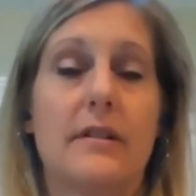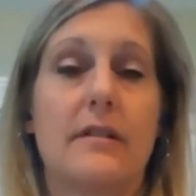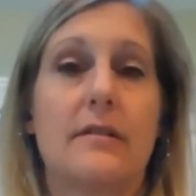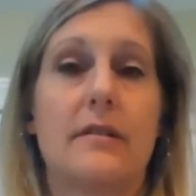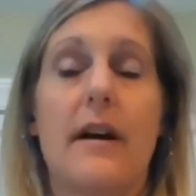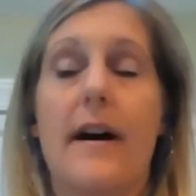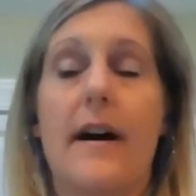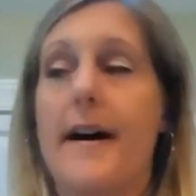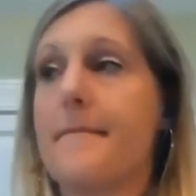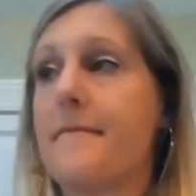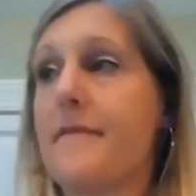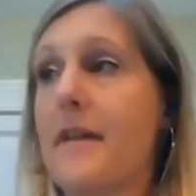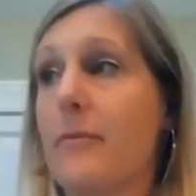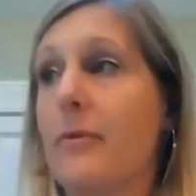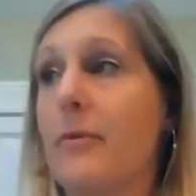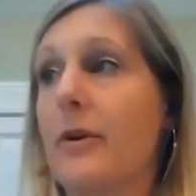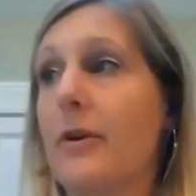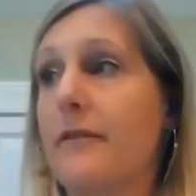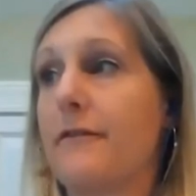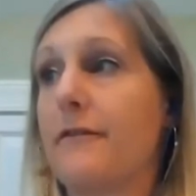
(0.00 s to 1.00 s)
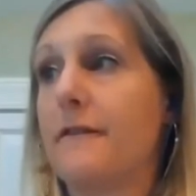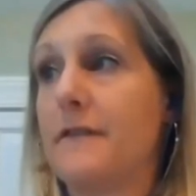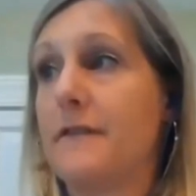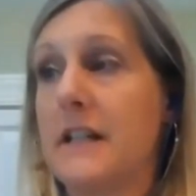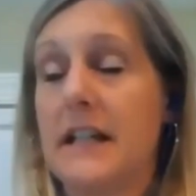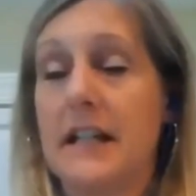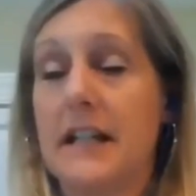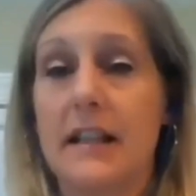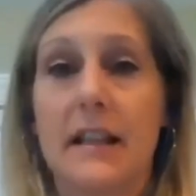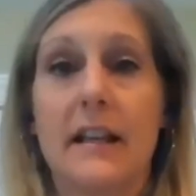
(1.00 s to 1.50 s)
February
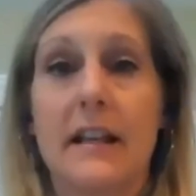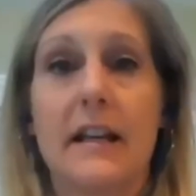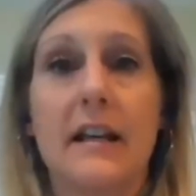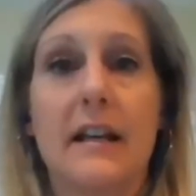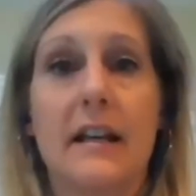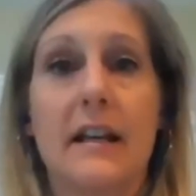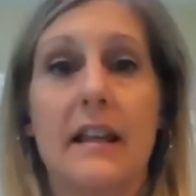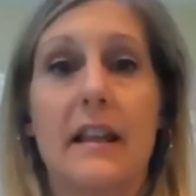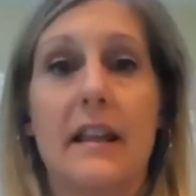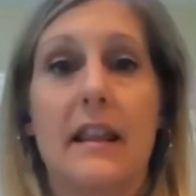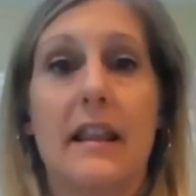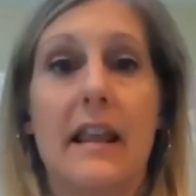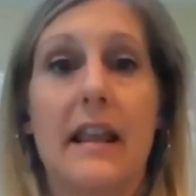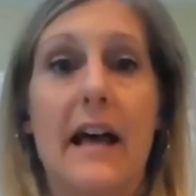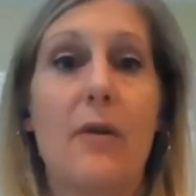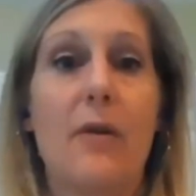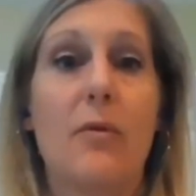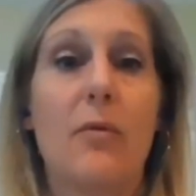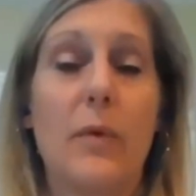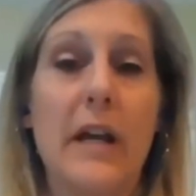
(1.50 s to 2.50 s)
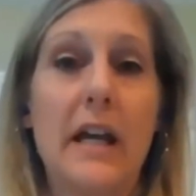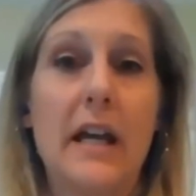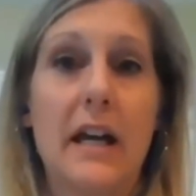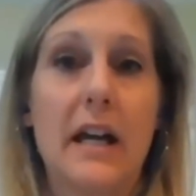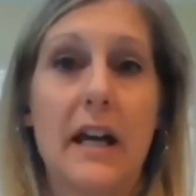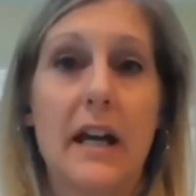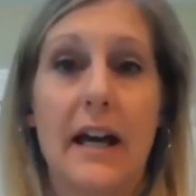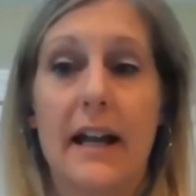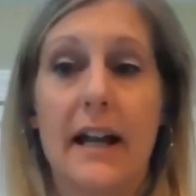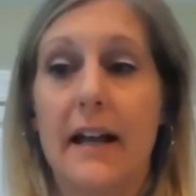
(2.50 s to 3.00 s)
15th. That
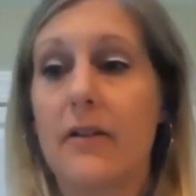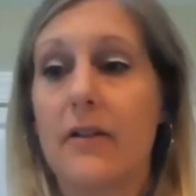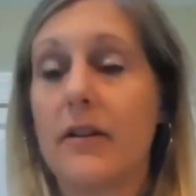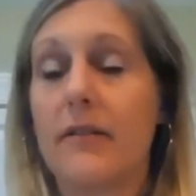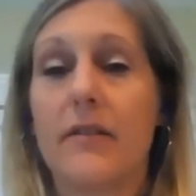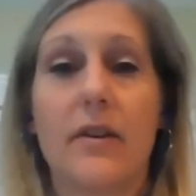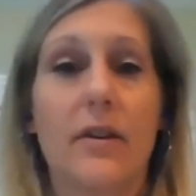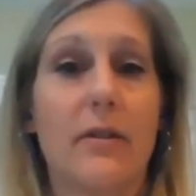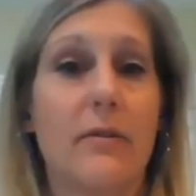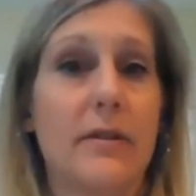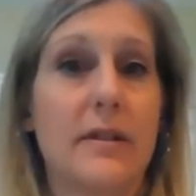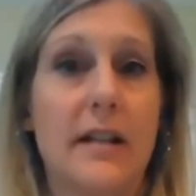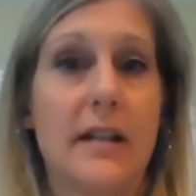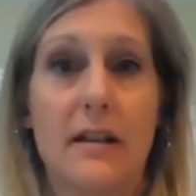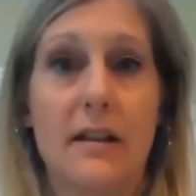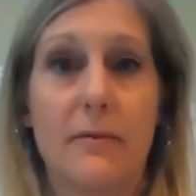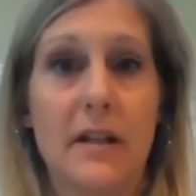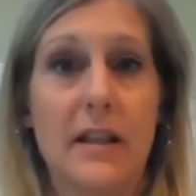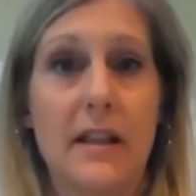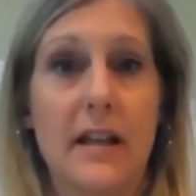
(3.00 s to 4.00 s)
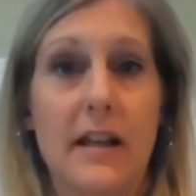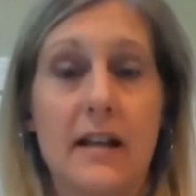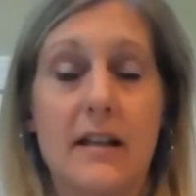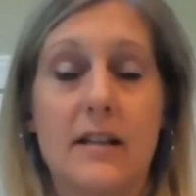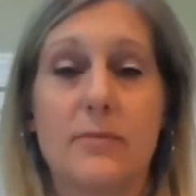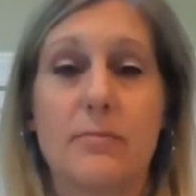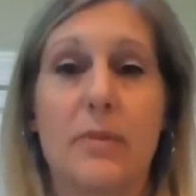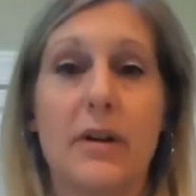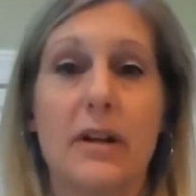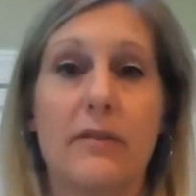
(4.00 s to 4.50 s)
week, and I don't even know what day of the week that
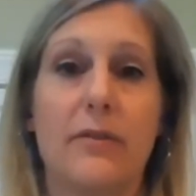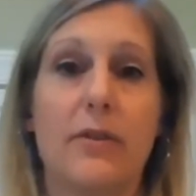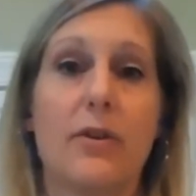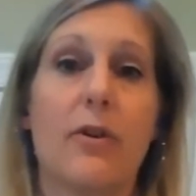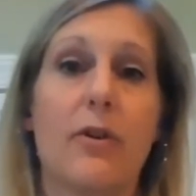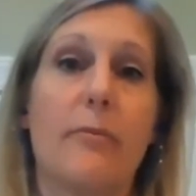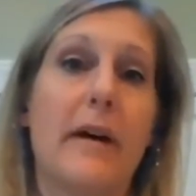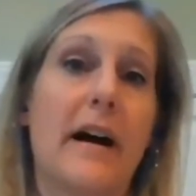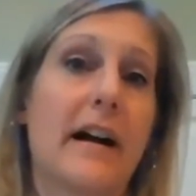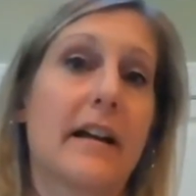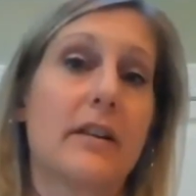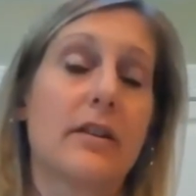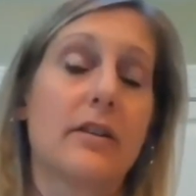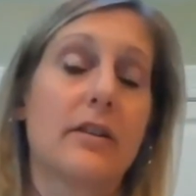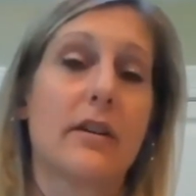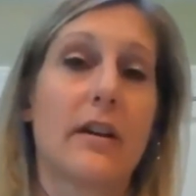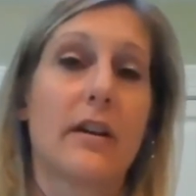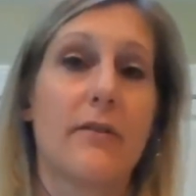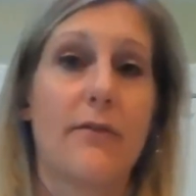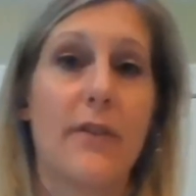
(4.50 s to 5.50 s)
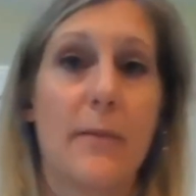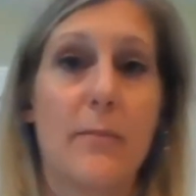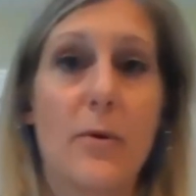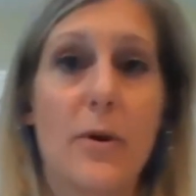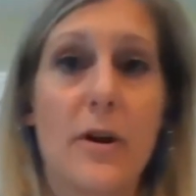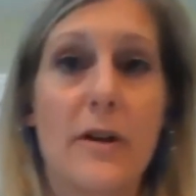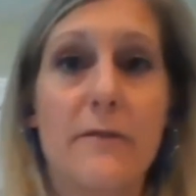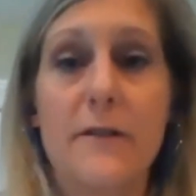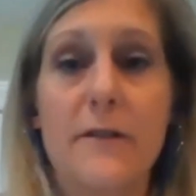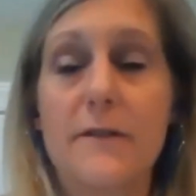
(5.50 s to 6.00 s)
is, but if you go back and look at
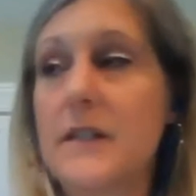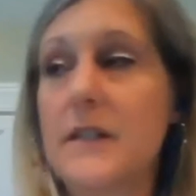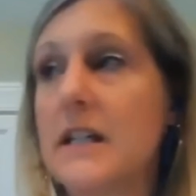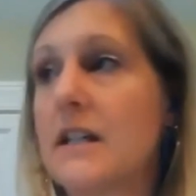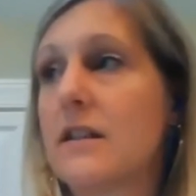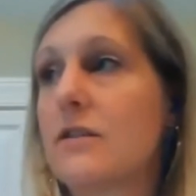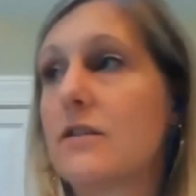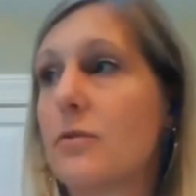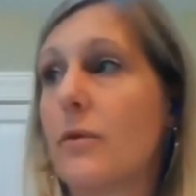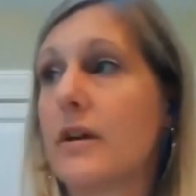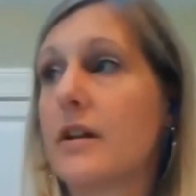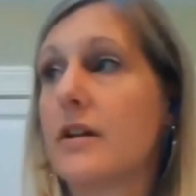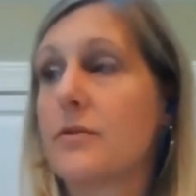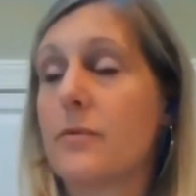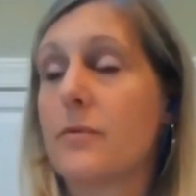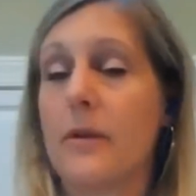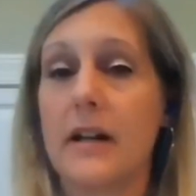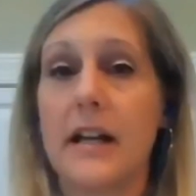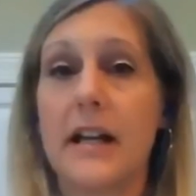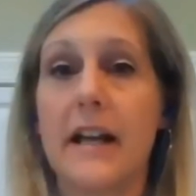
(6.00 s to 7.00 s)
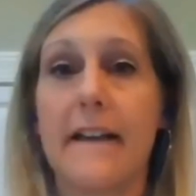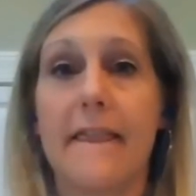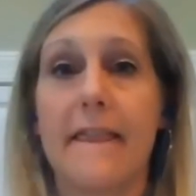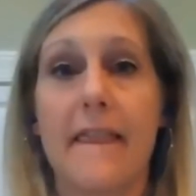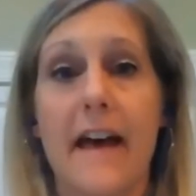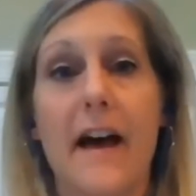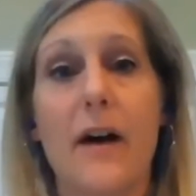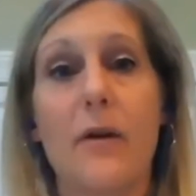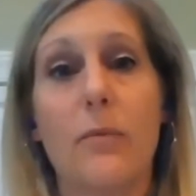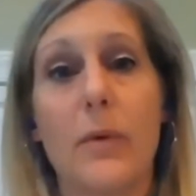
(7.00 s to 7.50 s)
February 15th, 2020, and
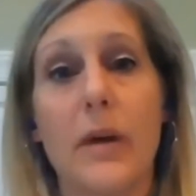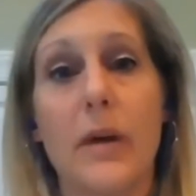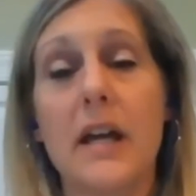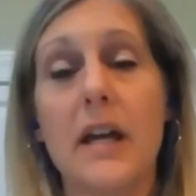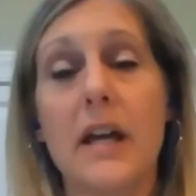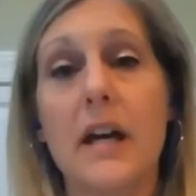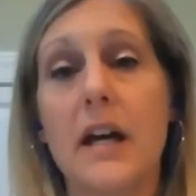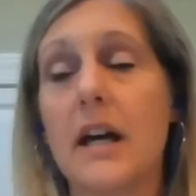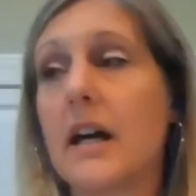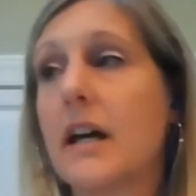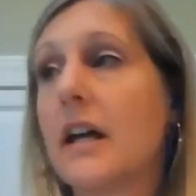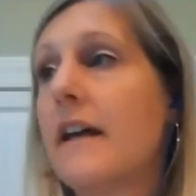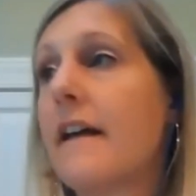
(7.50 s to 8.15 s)
that week,